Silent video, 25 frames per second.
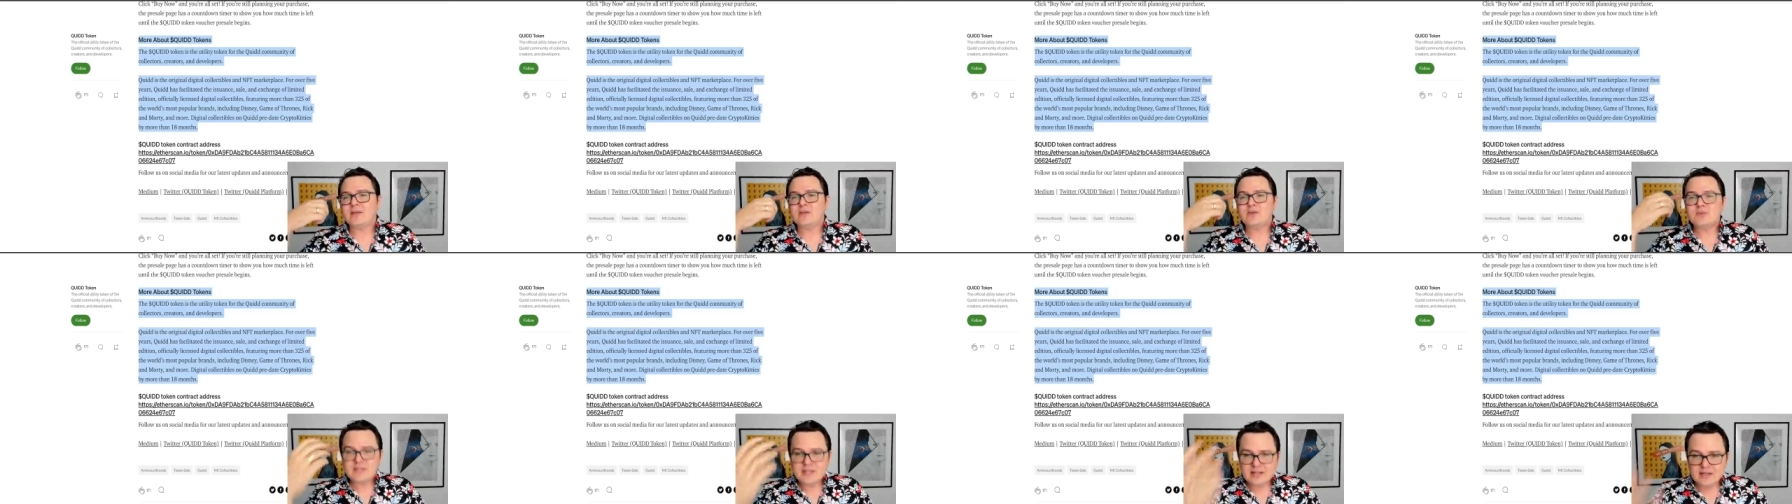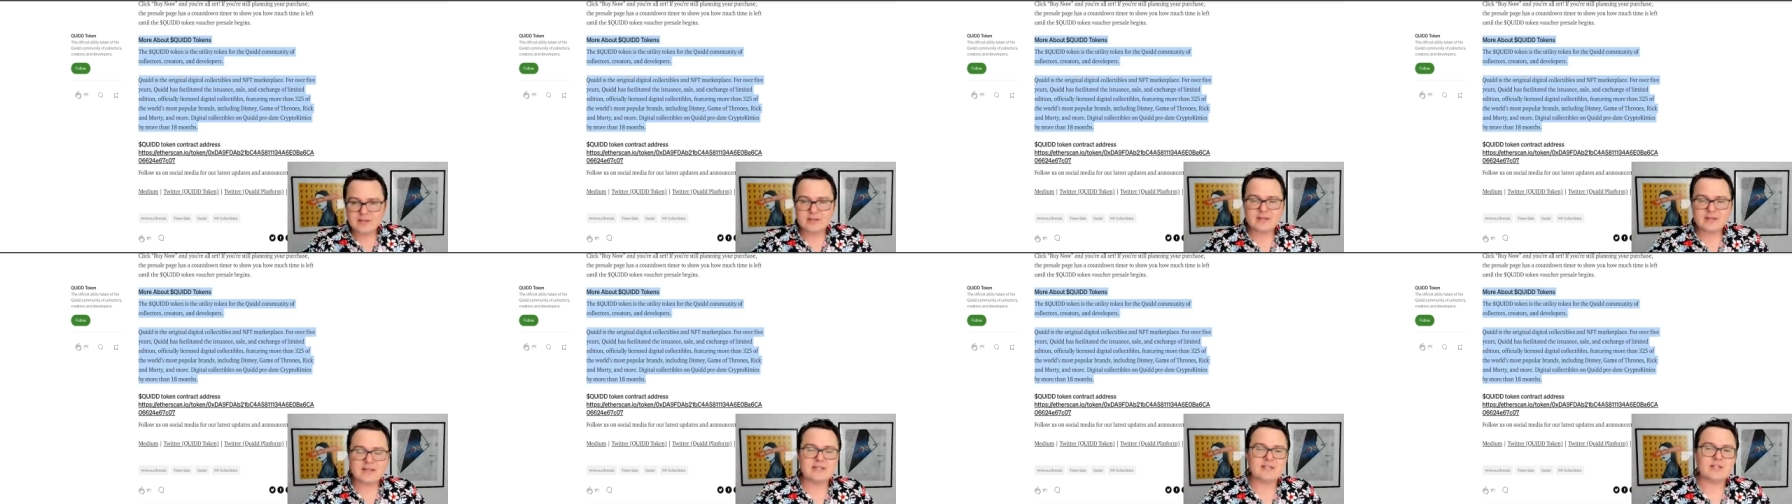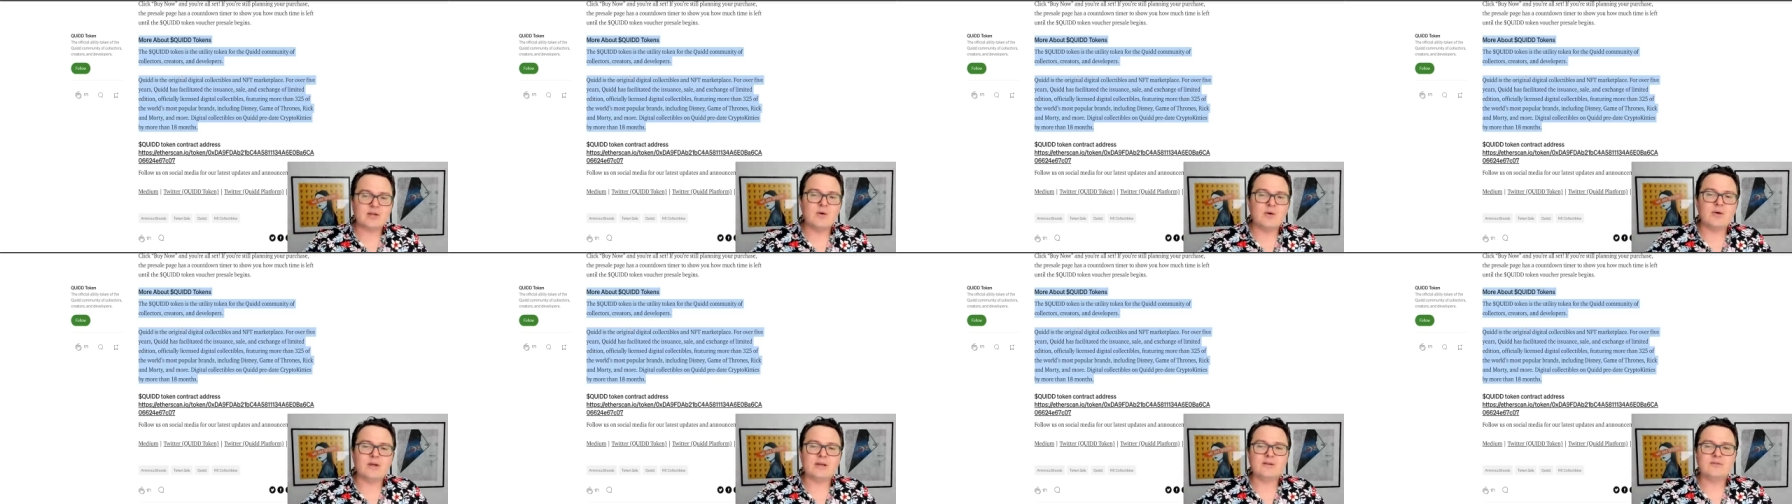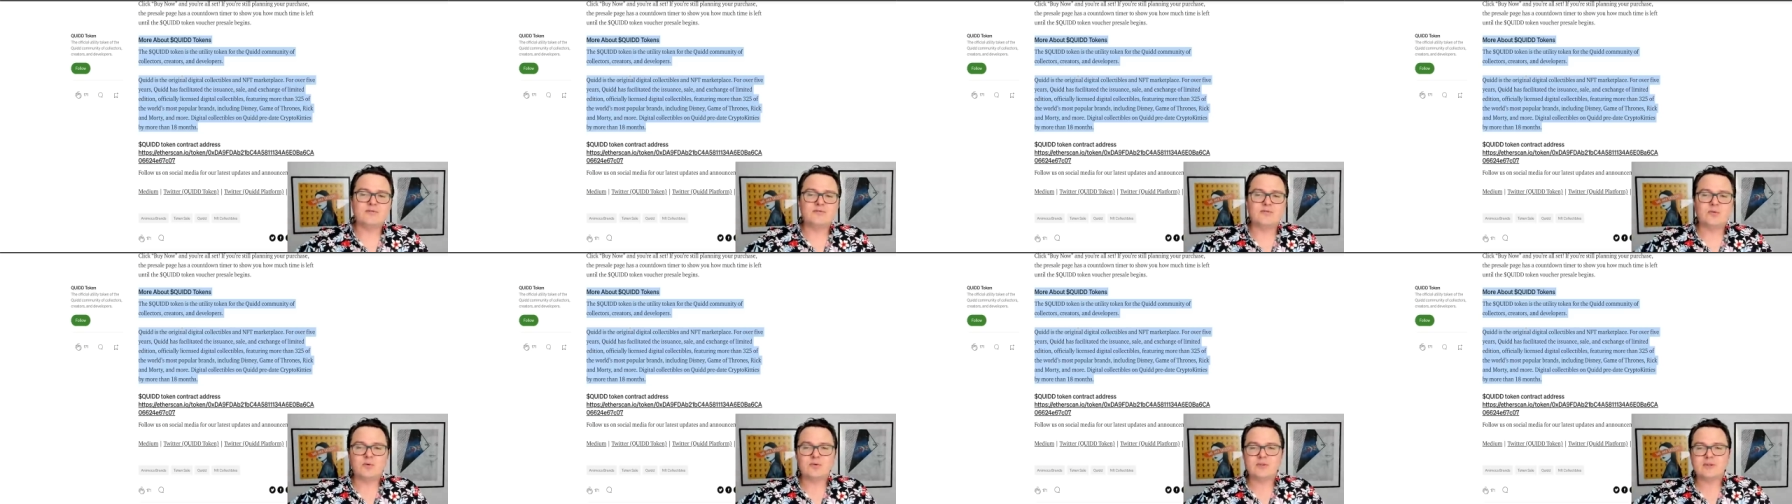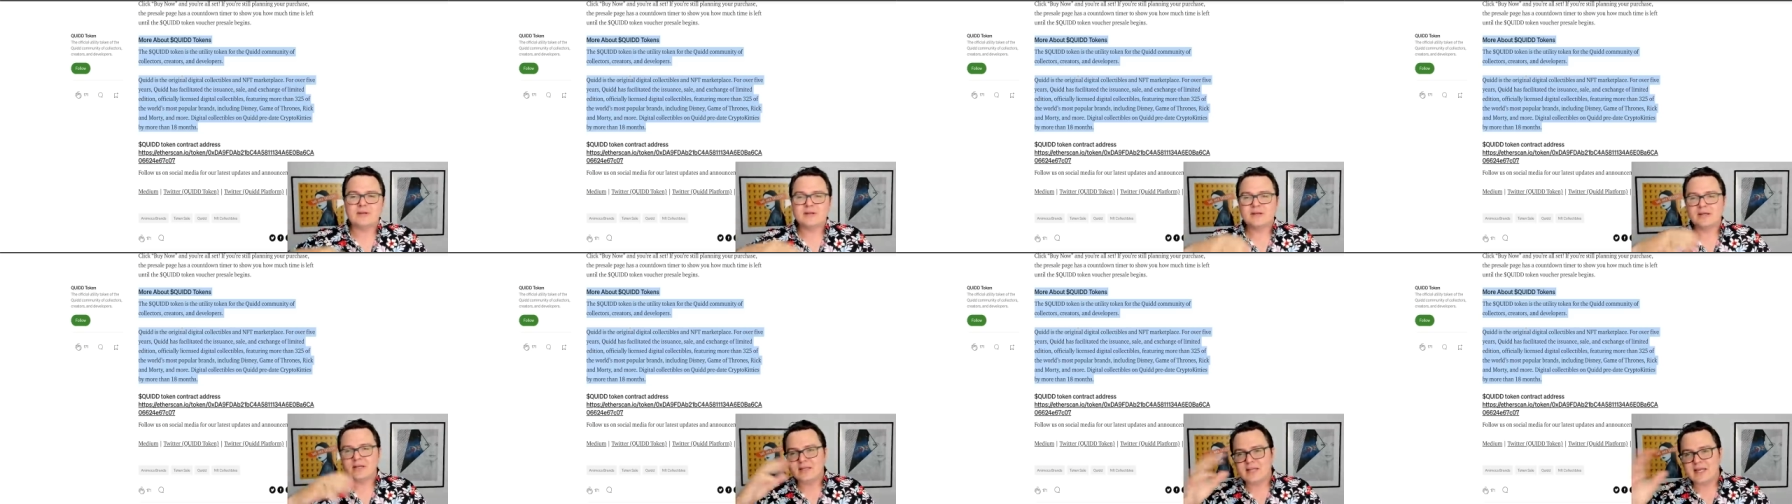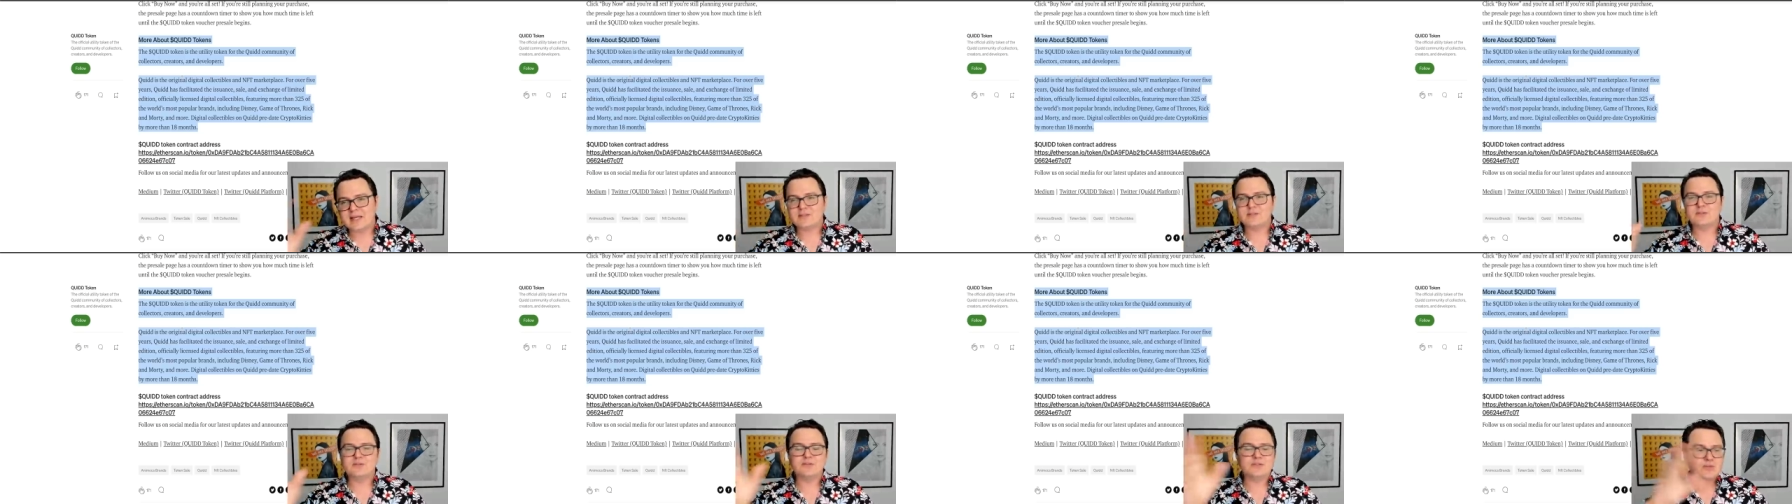utility token for the
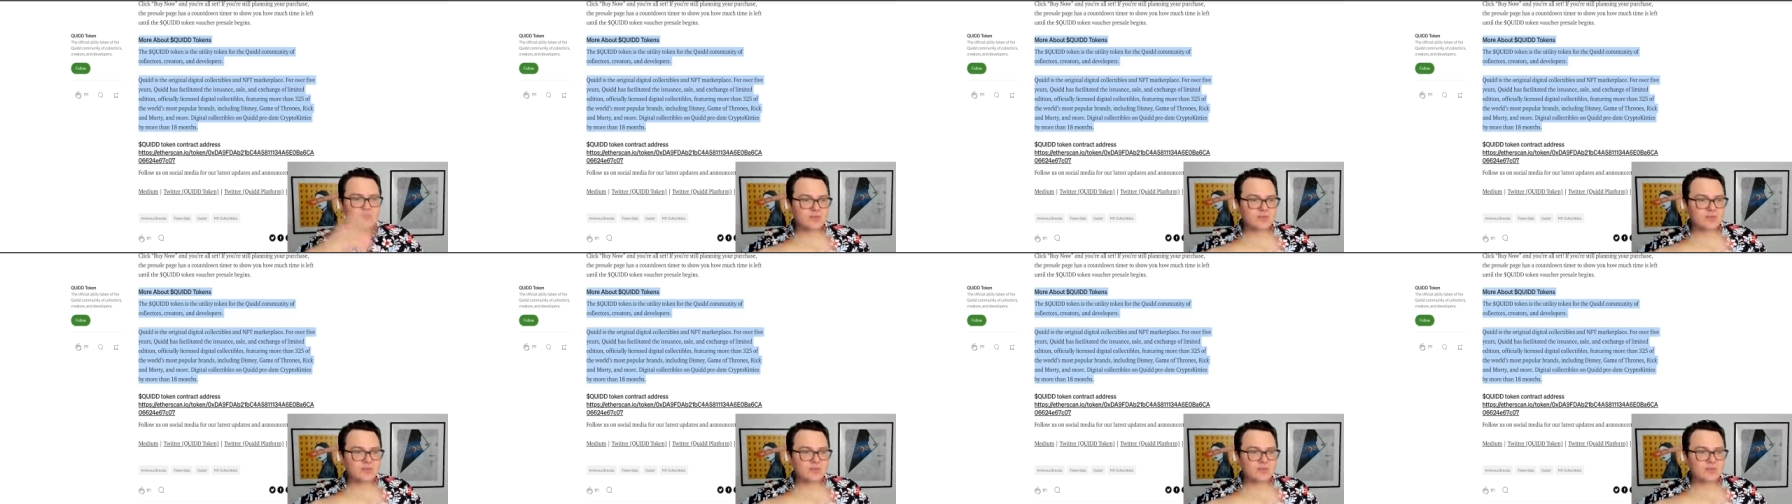collectors,